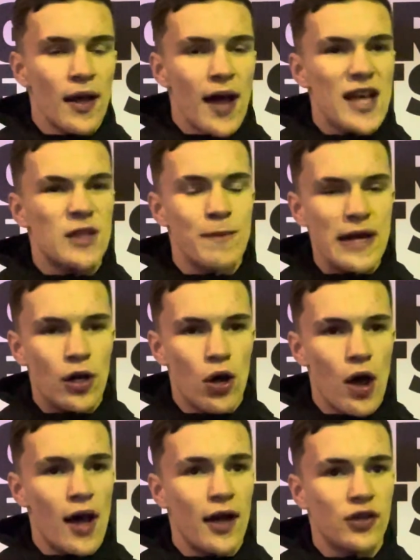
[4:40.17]
speak a
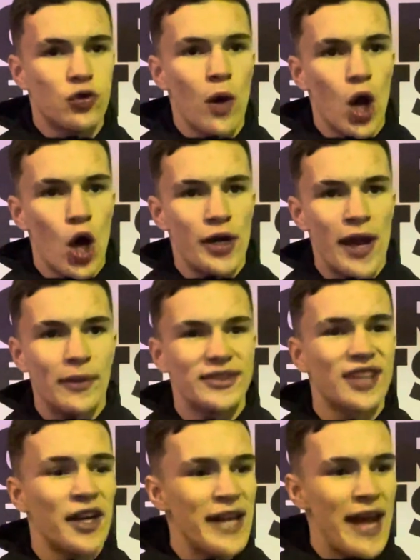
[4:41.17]
lot now with
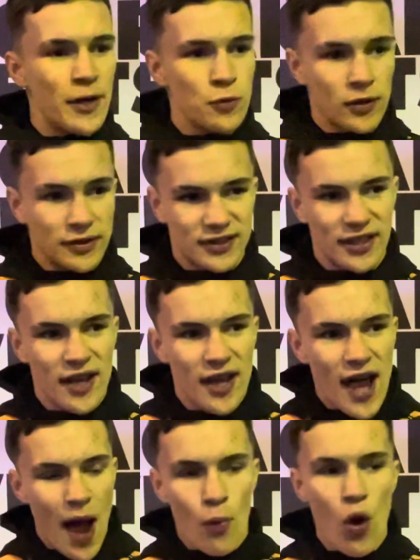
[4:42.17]
Sonny Edwards,
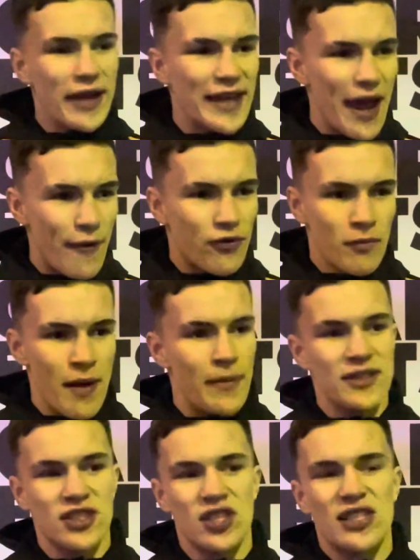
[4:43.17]
and what I get from him
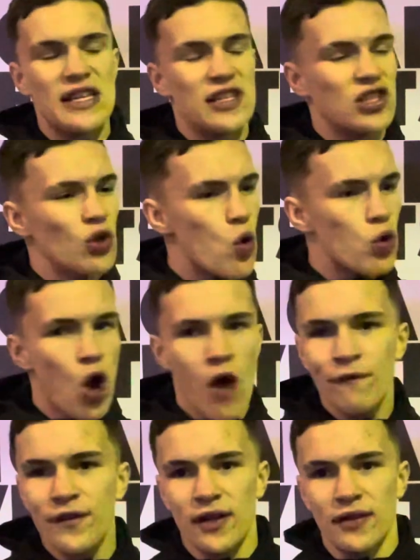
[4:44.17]
is he's so
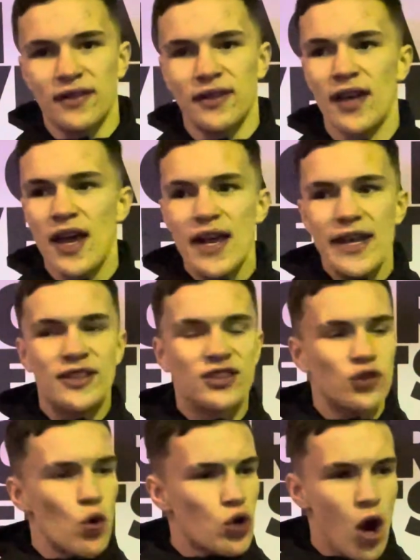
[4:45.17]
confident. He's
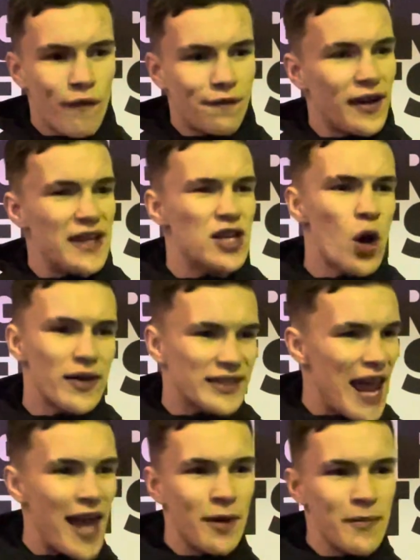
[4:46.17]
so confident. He's always
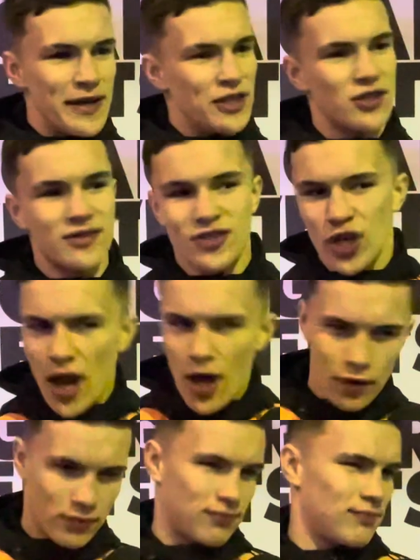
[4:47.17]
telling me, just
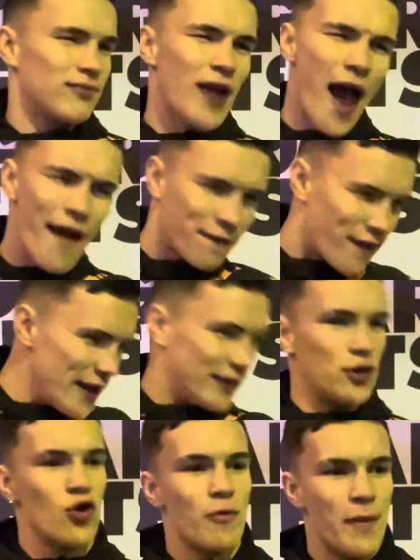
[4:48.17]
chill. I have faith
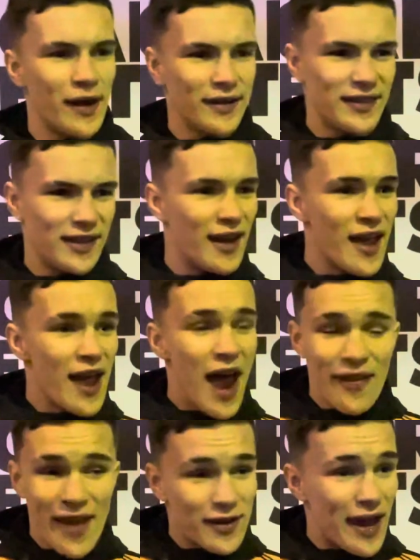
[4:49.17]
in your ability,
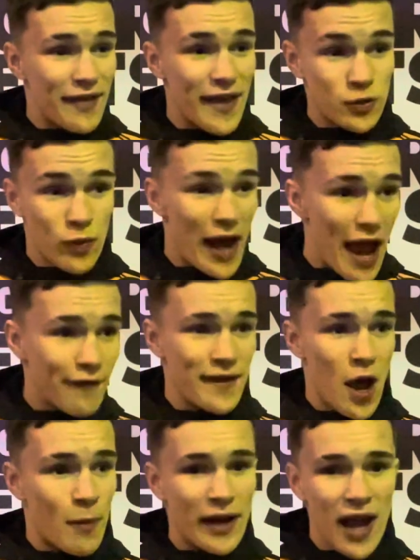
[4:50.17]
and that's what I have
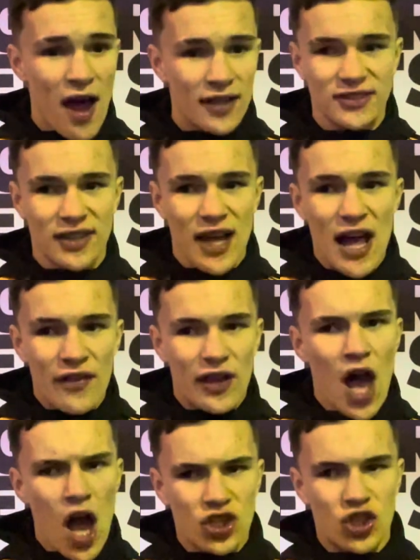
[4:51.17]
now. The
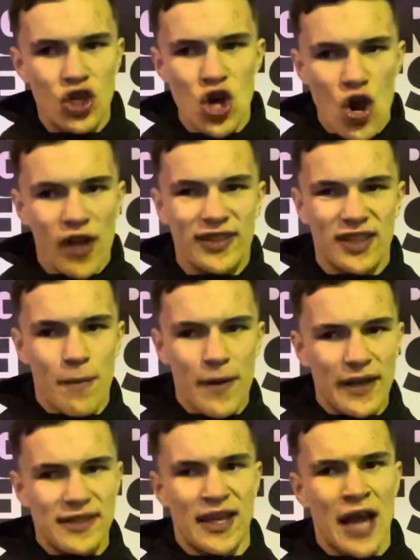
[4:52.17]
last year, I'd say the
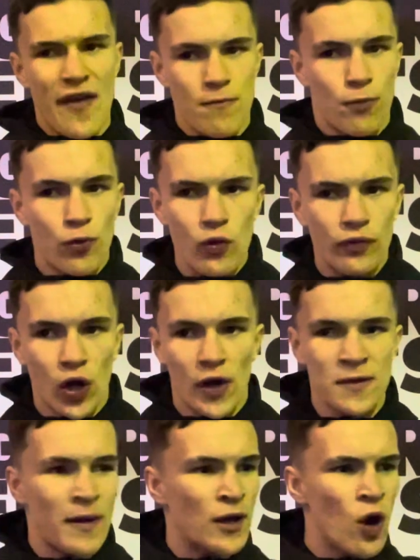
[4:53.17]
biggest thing I've improved on
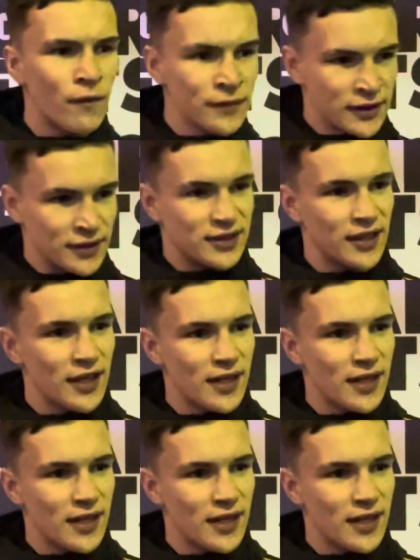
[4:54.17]
is my confidence.